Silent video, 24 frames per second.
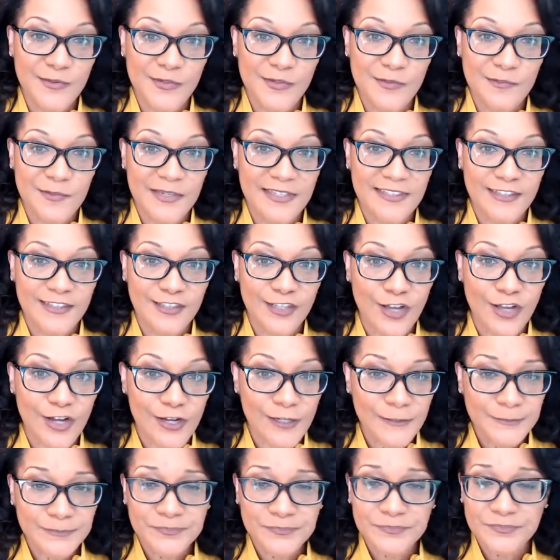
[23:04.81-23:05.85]
Smith
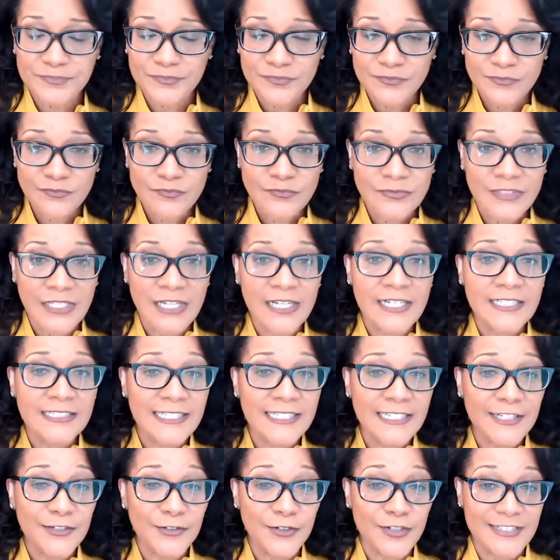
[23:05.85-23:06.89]
Law
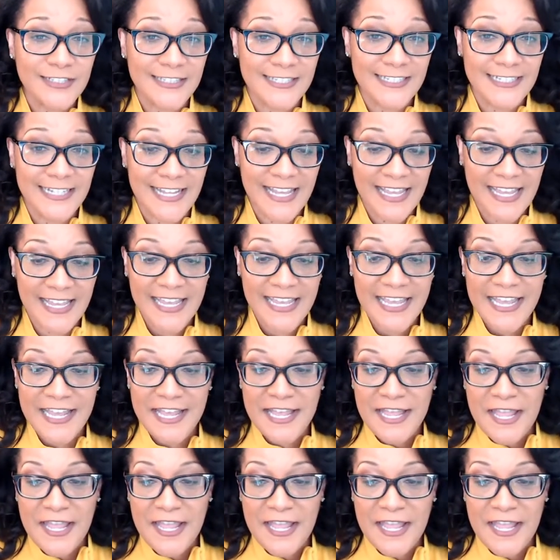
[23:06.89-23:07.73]
later on today.